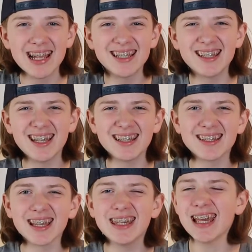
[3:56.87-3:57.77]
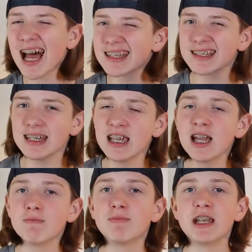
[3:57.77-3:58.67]
is that it's like
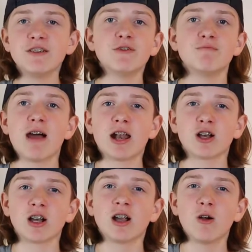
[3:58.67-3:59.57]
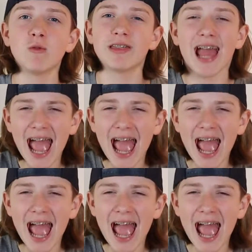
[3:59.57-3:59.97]
Yahtzee, but even better, with